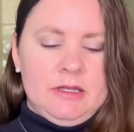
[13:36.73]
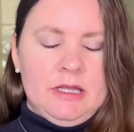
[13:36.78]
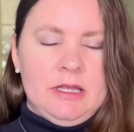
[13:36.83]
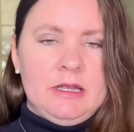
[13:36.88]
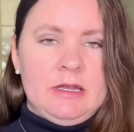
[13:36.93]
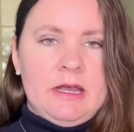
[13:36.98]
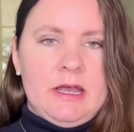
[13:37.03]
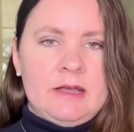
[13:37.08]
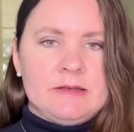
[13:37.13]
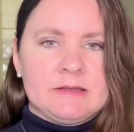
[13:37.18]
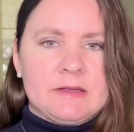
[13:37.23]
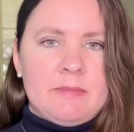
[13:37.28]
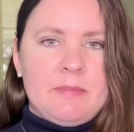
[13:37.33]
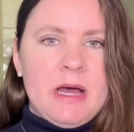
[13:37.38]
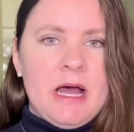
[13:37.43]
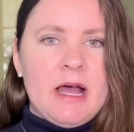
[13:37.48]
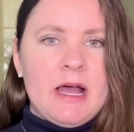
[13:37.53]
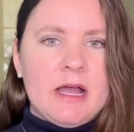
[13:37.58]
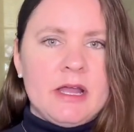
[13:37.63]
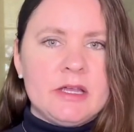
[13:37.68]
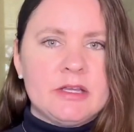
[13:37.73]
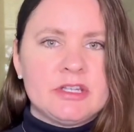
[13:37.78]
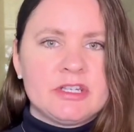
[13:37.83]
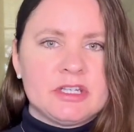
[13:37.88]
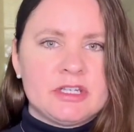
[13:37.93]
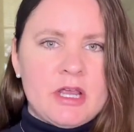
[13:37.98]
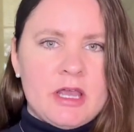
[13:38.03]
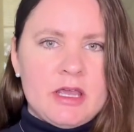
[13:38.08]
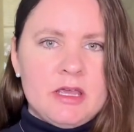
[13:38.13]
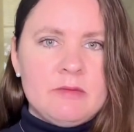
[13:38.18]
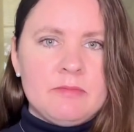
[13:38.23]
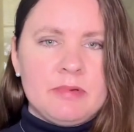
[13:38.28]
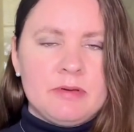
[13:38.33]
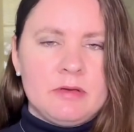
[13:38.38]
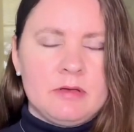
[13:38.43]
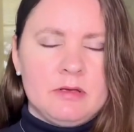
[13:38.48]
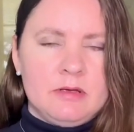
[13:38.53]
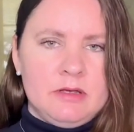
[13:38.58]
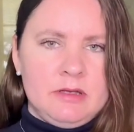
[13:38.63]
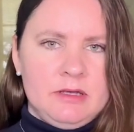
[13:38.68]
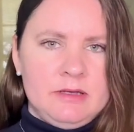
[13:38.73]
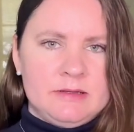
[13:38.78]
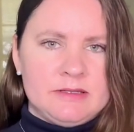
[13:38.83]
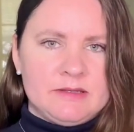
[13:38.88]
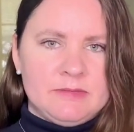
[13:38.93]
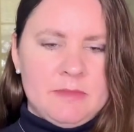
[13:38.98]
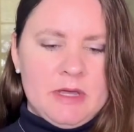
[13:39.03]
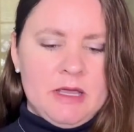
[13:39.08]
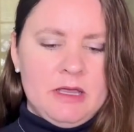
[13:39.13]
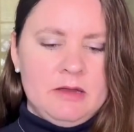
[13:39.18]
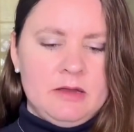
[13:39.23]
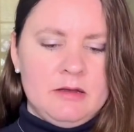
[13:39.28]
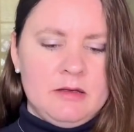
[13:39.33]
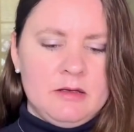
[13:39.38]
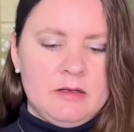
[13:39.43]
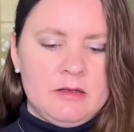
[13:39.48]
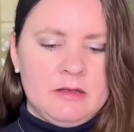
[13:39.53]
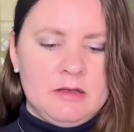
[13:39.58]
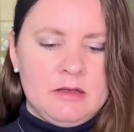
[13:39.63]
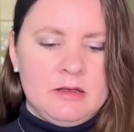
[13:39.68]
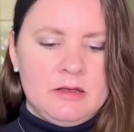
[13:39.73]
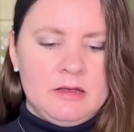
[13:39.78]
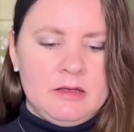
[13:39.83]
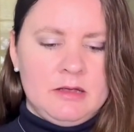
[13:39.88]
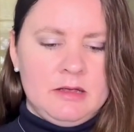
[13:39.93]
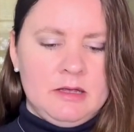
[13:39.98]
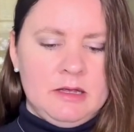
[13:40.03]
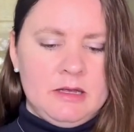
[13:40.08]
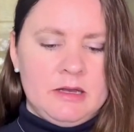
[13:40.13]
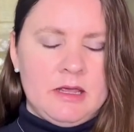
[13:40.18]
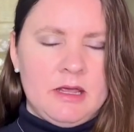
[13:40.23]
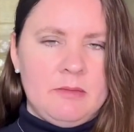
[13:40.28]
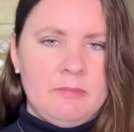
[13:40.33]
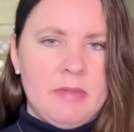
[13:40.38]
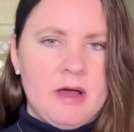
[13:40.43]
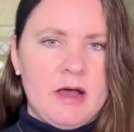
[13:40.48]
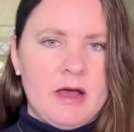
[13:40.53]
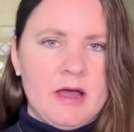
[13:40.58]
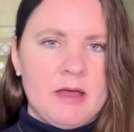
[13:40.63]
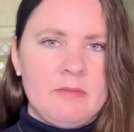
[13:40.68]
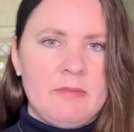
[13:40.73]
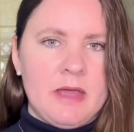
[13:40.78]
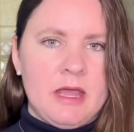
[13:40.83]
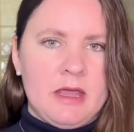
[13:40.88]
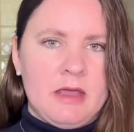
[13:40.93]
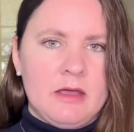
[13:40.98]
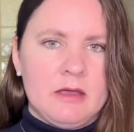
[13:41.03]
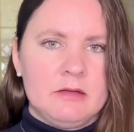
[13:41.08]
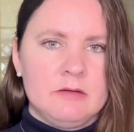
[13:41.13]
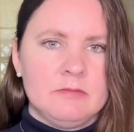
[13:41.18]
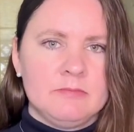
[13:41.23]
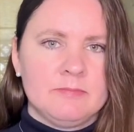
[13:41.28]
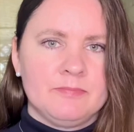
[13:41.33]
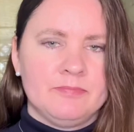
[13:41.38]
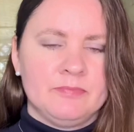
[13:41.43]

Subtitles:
it has a pie shape. It's made in a pie pan.